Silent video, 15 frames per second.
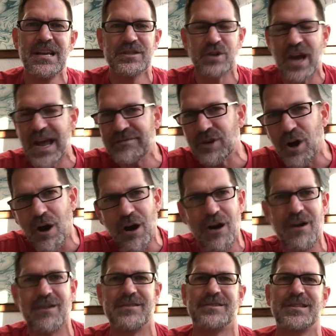So have an
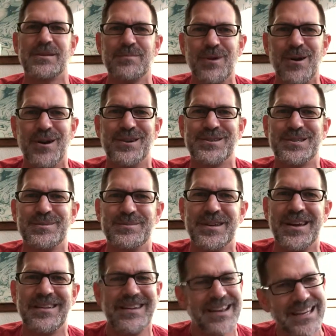awesome, awesome
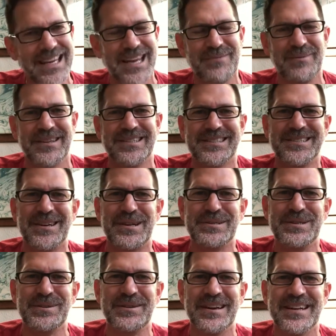day, and I can't wait to talk
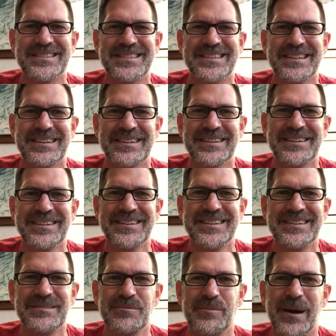to you guys again.
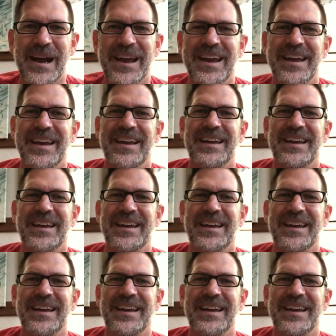Bye-bye.